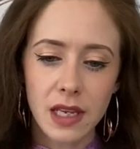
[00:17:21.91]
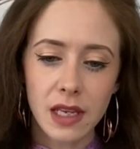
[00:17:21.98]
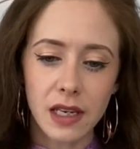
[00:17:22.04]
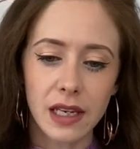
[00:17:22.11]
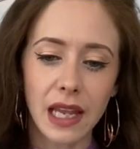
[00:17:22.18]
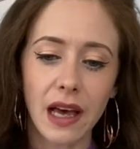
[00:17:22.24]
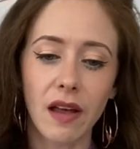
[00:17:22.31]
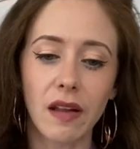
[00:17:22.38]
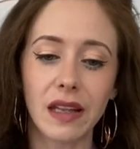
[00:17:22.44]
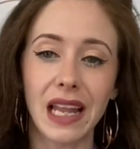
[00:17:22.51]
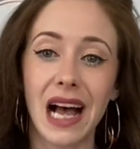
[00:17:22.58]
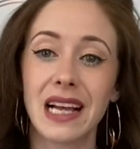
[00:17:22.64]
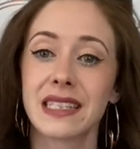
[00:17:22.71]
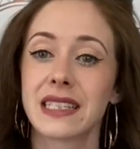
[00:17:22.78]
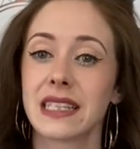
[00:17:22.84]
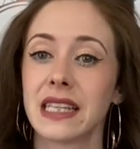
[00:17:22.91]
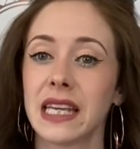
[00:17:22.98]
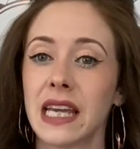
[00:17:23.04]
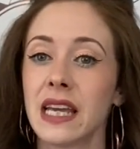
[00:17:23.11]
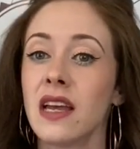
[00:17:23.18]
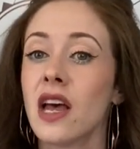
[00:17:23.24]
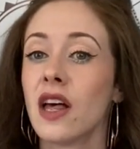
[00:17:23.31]
Now,
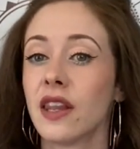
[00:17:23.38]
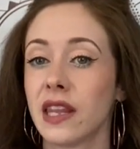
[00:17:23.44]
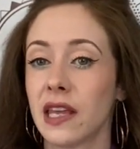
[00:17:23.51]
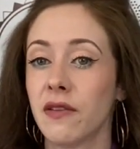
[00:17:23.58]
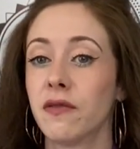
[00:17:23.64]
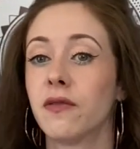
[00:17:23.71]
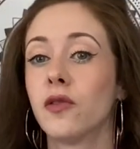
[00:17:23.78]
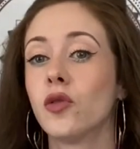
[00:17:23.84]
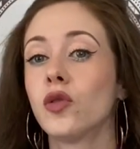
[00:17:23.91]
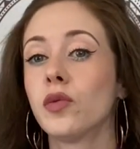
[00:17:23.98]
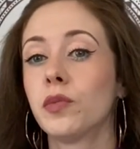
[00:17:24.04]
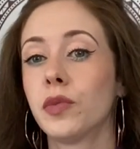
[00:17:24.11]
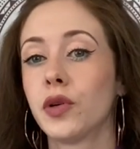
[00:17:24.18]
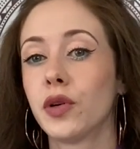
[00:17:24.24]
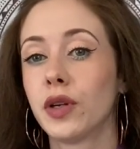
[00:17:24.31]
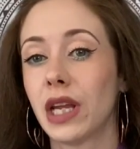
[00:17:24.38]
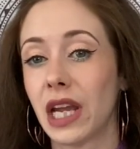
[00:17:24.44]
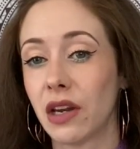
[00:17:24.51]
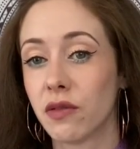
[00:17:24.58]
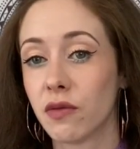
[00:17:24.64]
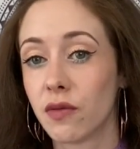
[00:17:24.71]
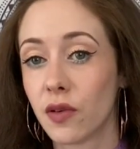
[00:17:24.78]
lastly, the full moon
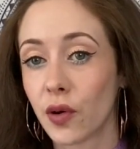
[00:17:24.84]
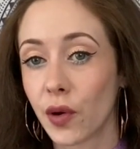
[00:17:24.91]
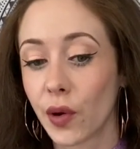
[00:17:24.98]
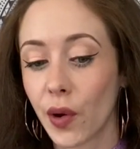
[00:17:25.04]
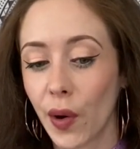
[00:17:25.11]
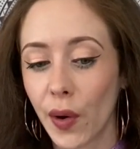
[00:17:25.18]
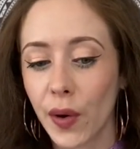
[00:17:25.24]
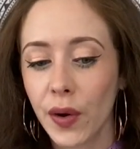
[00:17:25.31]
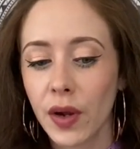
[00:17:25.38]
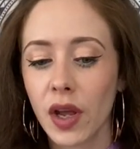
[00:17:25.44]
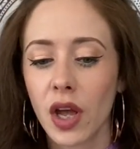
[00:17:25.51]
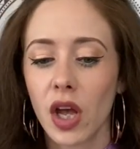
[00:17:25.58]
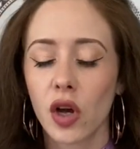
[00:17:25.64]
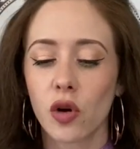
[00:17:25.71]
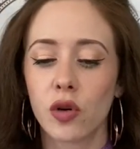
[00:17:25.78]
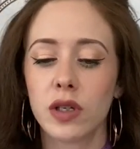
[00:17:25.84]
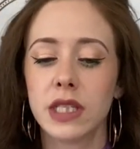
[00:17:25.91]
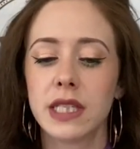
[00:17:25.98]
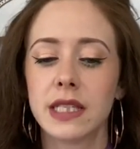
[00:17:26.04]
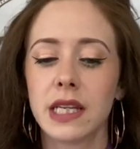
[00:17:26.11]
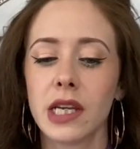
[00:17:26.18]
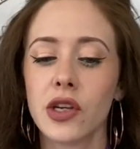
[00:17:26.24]
in Virgo could
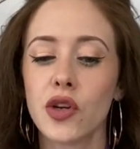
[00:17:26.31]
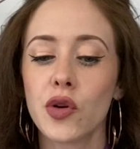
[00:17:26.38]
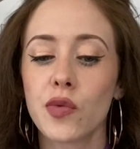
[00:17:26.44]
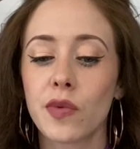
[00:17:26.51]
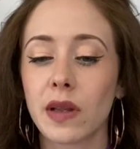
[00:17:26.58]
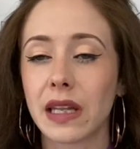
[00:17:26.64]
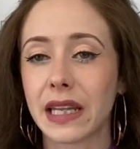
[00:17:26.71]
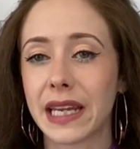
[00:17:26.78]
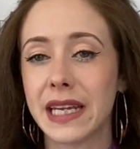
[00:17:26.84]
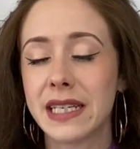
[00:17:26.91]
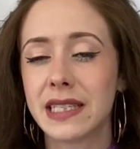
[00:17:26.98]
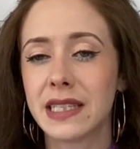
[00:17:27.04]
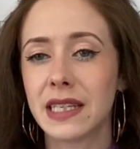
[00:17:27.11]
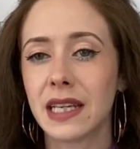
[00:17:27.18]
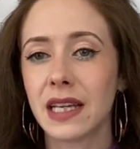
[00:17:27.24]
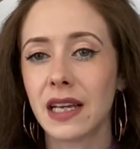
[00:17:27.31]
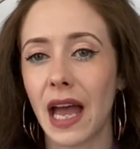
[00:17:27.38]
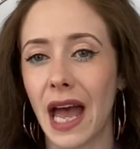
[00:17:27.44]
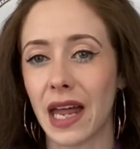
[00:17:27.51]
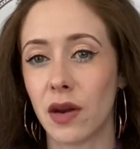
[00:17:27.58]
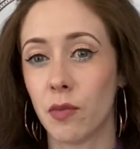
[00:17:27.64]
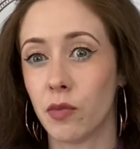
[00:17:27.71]
see you releasing
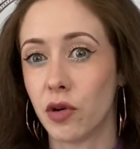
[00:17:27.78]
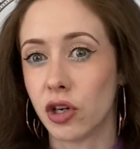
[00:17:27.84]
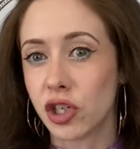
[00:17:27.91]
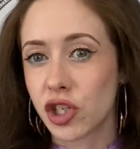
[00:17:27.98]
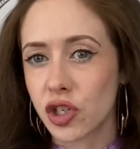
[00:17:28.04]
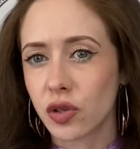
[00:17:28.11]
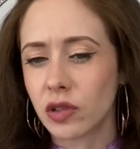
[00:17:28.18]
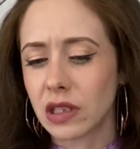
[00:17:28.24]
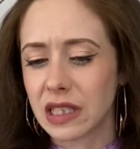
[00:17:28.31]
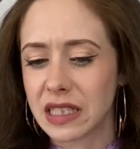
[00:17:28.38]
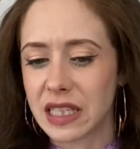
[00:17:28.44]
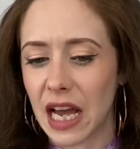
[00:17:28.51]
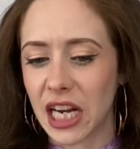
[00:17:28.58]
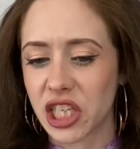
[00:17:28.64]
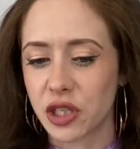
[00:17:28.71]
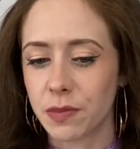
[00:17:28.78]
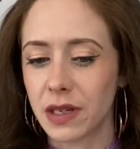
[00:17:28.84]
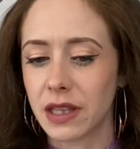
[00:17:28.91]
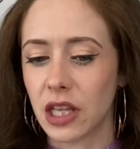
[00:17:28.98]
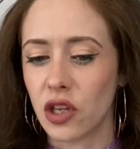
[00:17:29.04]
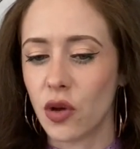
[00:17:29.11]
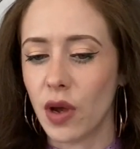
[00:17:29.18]
an emotional attachment
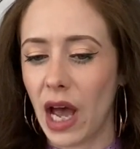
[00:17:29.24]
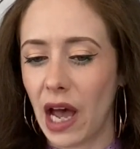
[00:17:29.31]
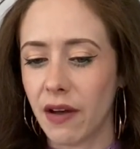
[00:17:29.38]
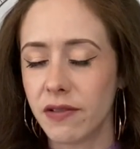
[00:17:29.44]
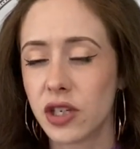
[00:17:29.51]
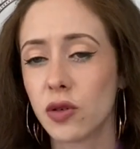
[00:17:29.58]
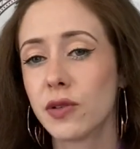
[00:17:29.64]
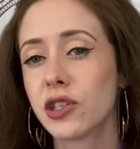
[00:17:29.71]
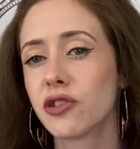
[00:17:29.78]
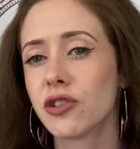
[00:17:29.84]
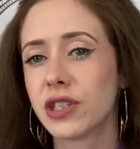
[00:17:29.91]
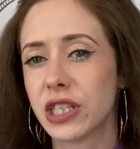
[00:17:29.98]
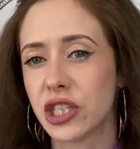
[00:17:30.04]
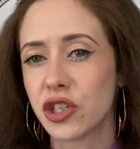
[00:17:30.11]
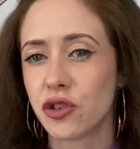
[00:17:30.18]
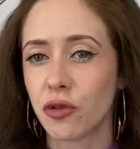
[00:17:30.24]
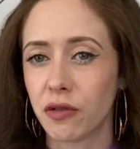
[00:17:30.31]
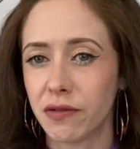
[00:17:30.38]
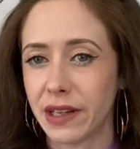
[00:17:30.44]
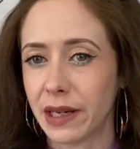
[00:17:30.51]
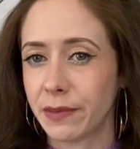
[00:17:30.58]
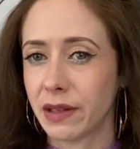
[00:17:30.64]
that you have to a traditional
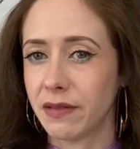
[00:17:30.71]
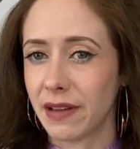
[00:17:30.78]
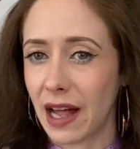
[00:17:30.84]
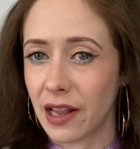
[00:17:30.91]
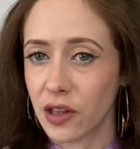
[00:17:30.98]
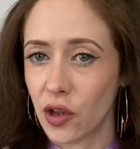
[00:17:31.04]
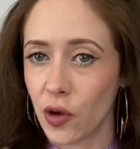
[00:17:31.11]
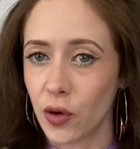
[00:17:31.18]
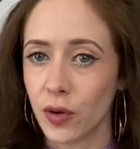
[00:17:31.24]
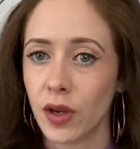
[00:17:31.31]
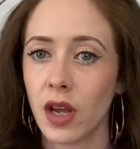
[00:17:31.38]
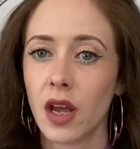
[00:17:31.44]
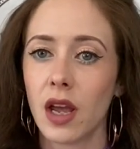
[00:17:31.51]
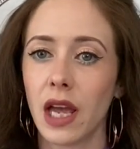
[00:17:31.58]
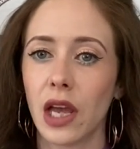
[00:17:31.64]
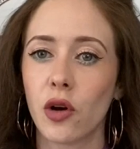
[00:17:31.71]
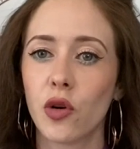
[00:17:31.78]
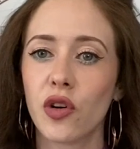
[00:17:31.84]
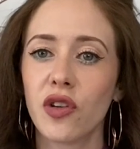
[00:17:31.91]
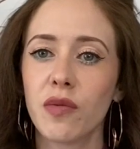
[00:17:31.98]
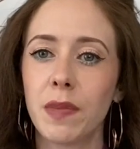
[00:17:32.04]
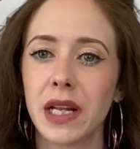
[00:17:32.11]
family value. It could
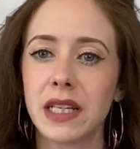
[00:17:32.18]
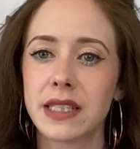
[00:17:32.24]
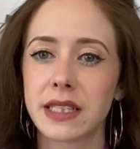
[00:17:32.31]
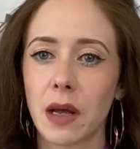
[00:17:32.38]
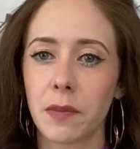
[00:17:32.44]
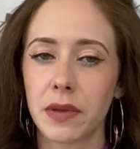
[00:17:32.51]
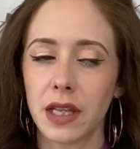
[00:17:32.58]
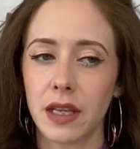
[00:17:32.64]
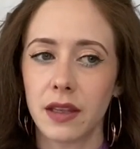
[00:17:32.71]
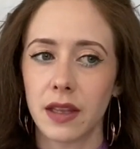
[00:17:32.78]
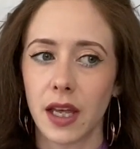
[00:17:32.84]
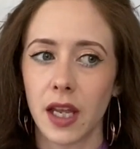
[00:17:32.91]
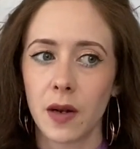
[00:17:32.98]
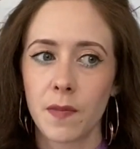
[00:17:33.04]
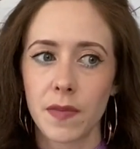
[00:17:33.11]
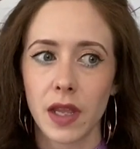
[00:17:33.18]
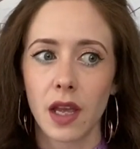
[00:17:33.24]
have been something that